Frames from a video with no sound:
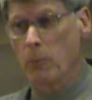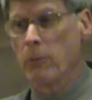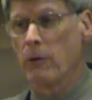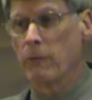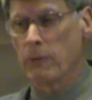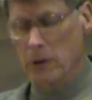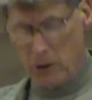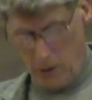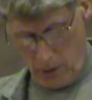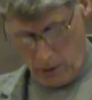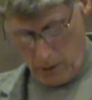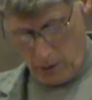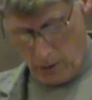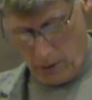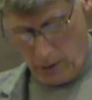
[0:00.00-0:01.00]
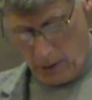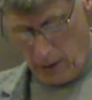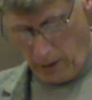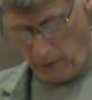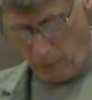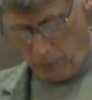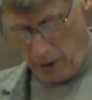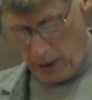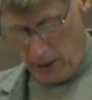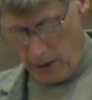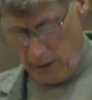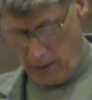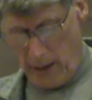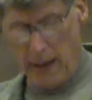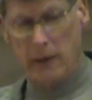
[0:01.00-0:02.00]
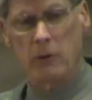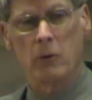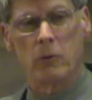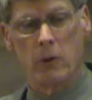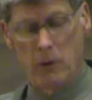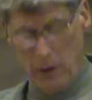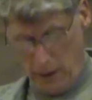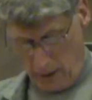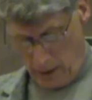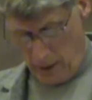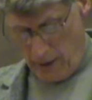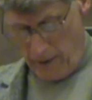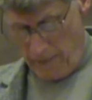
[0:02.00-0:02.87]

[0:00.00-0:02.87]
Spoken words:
hope of return. Explaining that, quoting,